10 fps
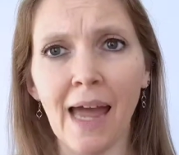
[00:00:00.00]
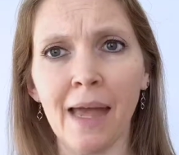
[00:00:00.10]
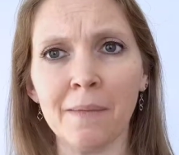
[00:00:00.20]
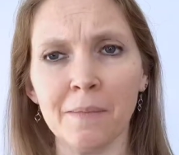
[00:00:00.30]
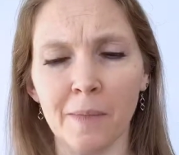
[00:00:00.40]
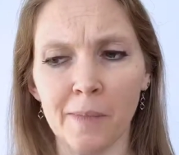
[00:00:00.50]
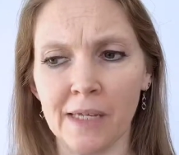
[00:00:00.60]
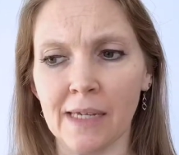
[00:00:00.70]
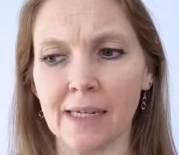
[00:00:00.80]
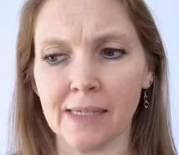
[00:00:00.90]
and
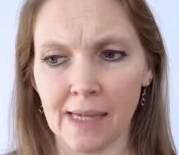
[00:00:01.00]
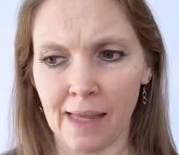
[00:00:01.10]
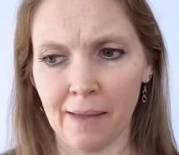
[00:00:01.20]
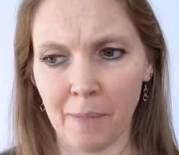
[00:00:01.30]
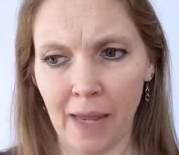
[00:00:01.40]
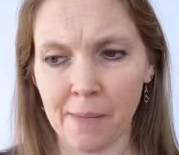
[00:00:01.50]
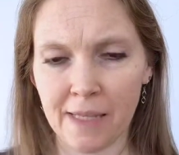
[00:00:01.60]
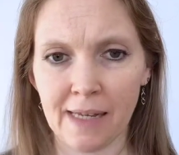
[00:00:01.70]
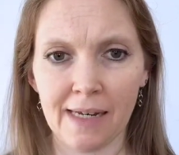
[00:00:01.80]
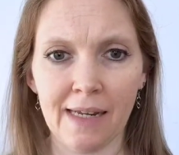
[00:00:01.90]
Mamilius and the baby
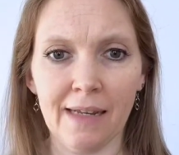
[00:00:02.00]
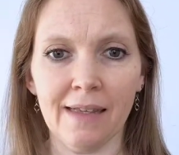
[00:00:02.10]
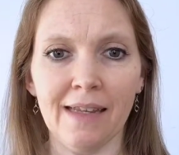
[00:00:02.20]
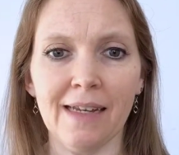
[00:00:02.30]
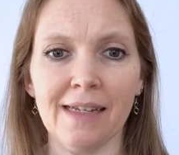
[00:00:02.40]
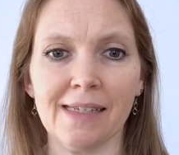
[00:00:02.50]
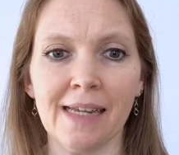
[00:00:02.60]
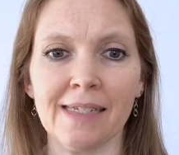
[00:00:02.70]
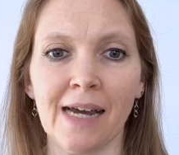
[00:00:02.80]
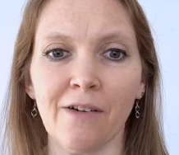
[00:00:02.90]
that he
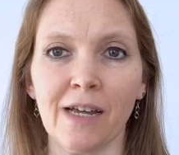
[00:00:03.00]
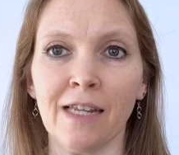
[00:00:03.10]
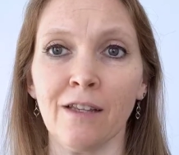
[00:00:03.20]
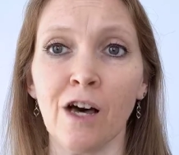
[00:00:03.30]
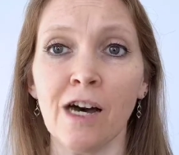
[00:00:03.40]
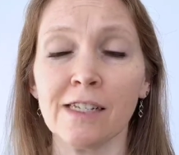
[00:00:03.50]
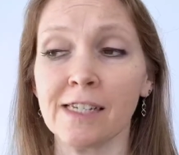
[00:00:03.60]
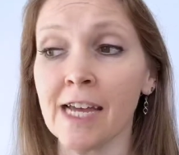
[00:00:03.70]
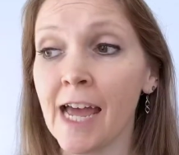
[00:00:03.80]
sent out and lost.